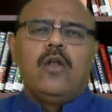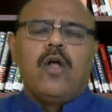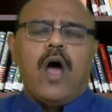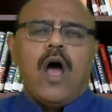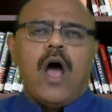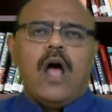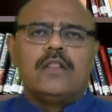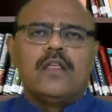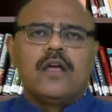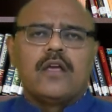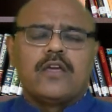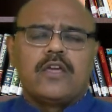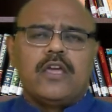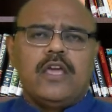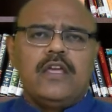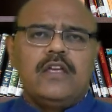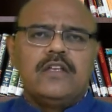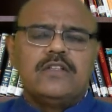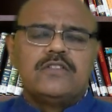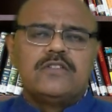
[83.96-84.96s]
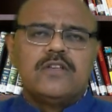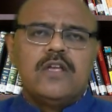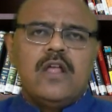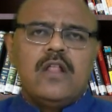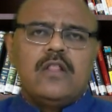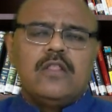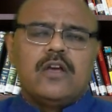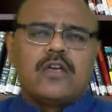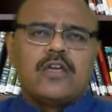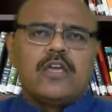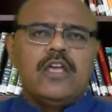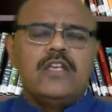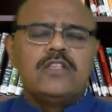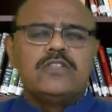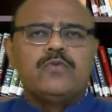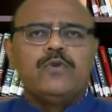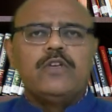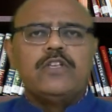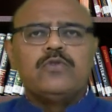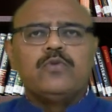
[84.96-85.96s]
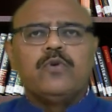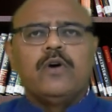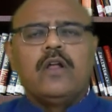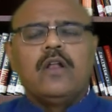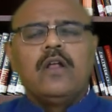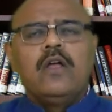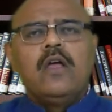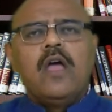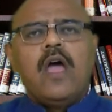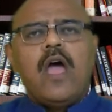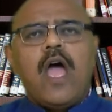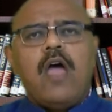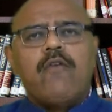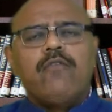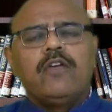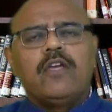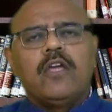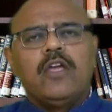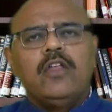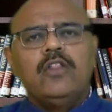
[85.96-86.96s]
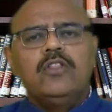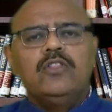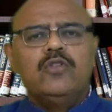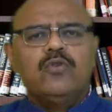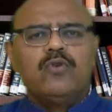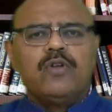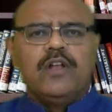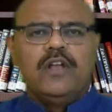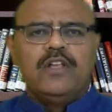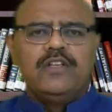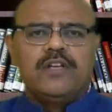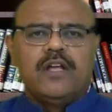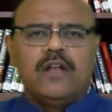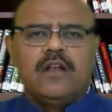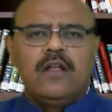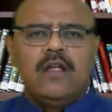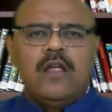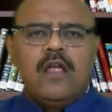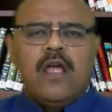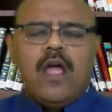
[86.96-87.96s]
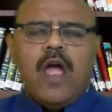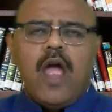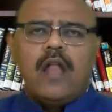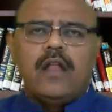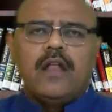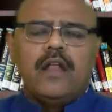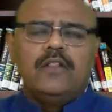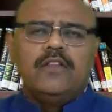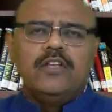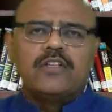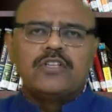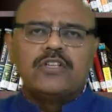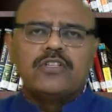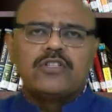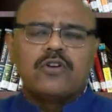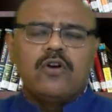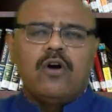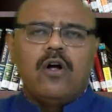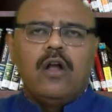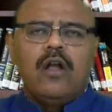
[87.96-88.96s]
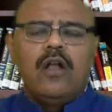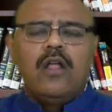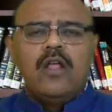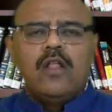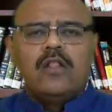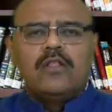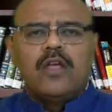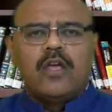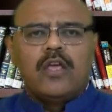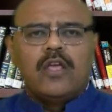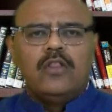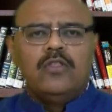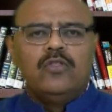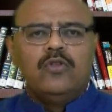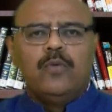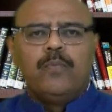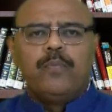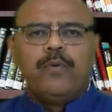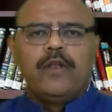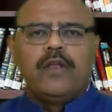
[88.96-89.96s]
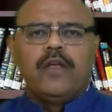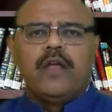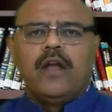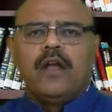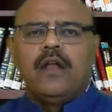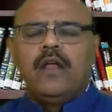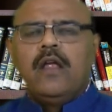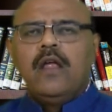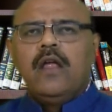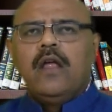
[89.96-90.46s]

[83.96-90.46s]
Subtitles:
other kings, the kings which were having Hindu religion, and this is called the Hindu period.